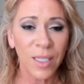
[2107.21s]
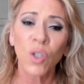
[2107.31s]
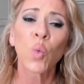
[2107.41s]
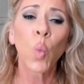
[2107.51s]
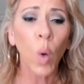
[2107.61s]

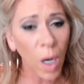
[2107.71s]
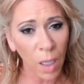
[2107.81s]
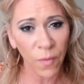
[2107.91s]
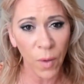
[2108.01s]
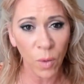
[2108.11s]
There's
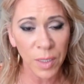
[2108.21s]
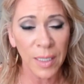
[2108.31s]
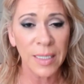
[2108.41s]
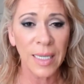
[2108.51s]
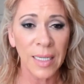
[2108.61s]
work, folks, and
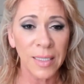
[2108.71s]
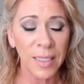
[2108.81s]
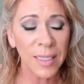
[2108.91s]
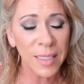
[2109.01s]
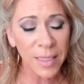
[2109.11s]
it takes
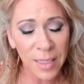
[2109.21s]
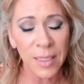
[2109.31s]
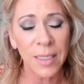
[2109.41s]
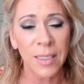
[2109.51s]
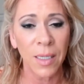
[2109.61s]

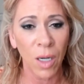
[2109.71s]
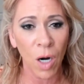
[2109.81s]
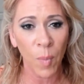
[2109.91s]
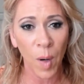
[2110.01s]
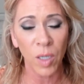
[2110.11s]
consistency on
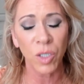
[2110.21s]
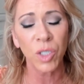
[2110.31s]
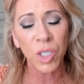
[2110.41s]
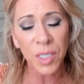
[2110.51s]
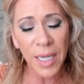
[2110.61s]
our part to
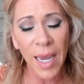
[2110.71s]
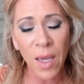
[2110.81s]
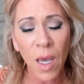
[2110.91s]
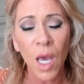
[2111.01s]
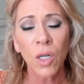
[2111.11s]
stay